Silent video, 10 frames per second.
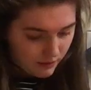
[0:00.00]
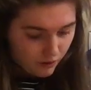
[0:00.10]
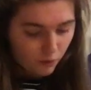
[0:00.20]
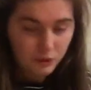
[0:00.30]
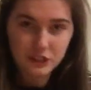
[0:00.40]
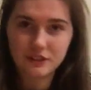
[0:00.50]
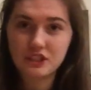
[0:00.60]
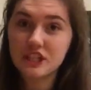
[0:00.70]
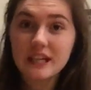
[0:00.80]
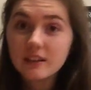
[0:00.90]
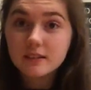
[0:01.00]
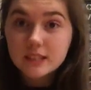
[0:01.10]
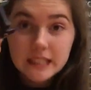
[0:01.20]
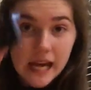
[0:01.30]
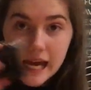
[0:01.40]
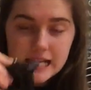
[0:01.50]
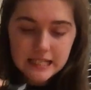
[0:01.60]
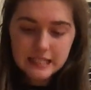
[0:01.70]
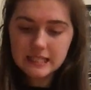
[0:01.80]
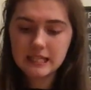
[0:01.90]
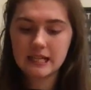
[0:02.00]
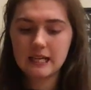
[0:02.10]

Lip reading: been called the shield case,